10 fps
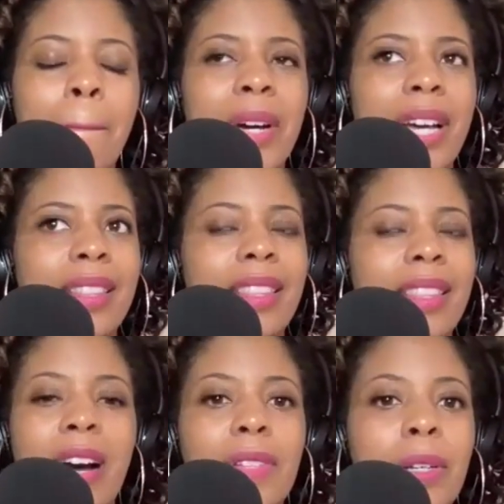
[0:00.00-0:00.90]
But the
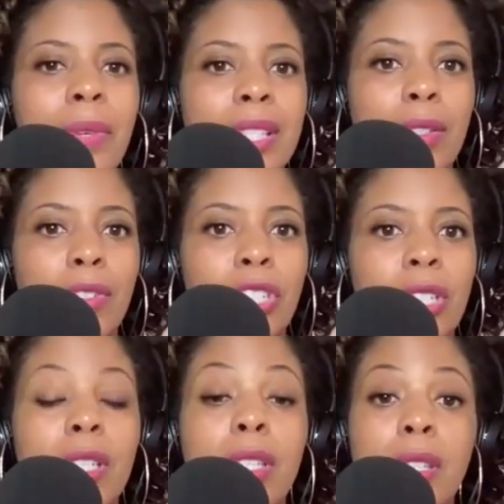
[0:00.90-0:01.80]
conflict
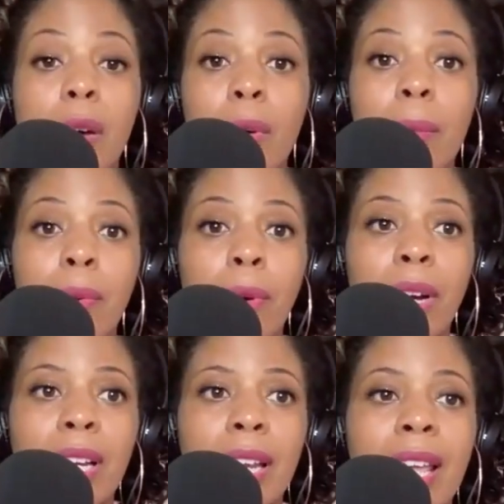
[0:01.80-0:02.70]
resolution is so
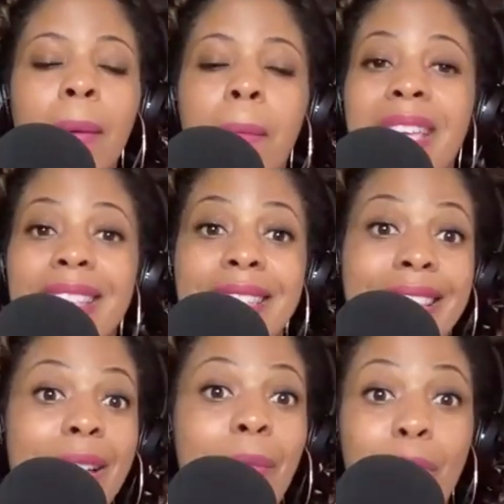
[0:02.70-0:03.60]
important because
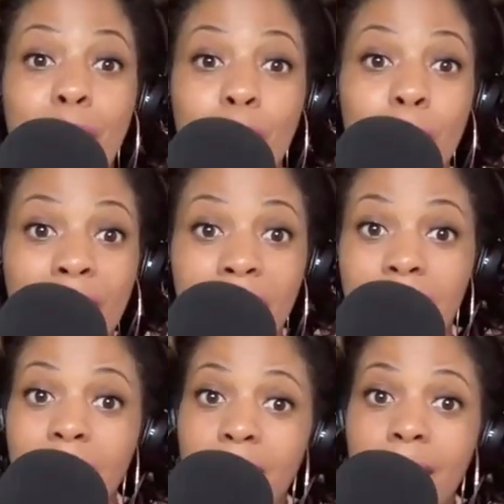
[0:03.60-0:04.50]
then when you do
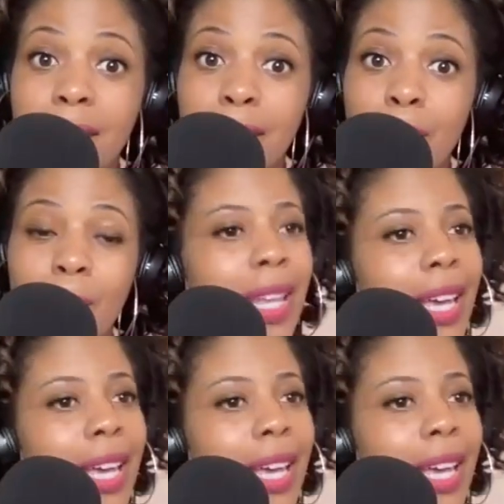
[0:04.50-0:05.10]
have good sex too,